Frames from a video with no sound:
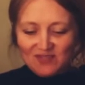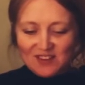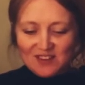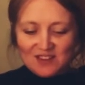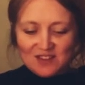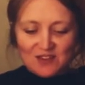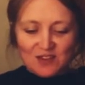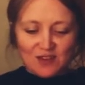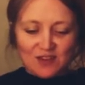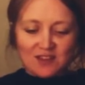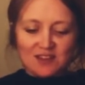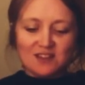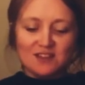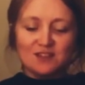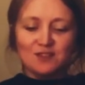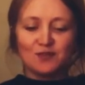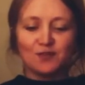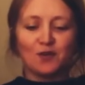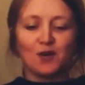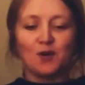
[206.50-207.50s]
So this
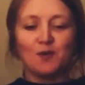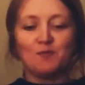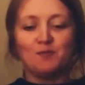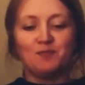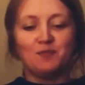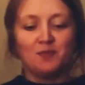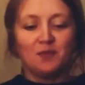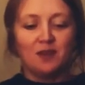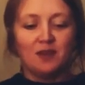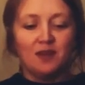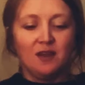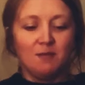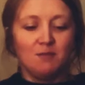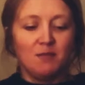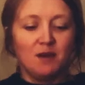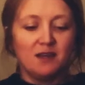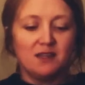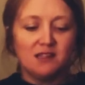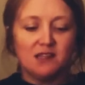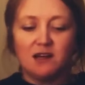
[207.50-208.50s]
is from
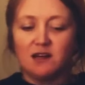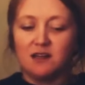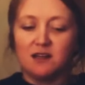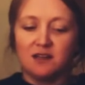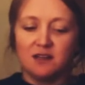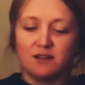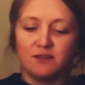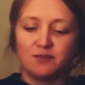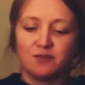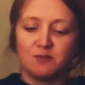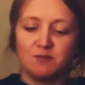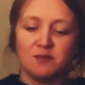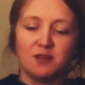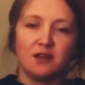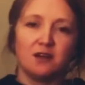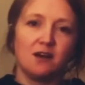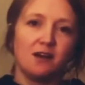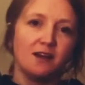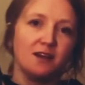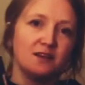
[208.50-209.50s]
My Darling from the
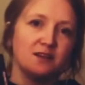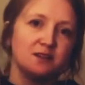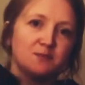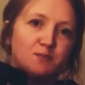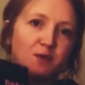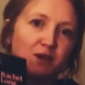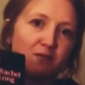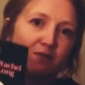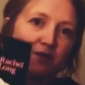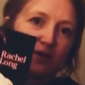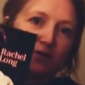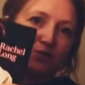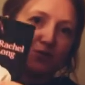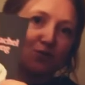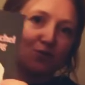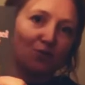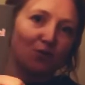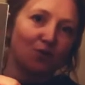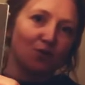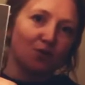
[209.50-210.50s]
Lions by
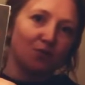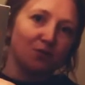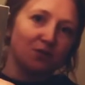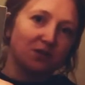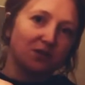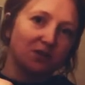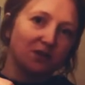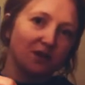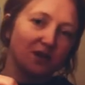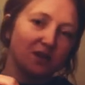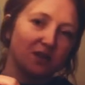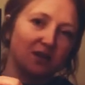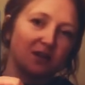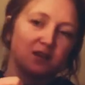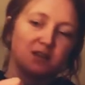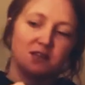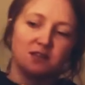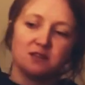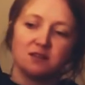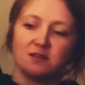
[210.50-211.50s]
Rachel Long, which I
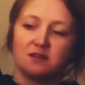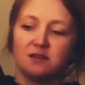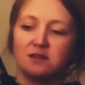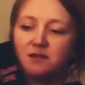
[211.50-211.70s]
think is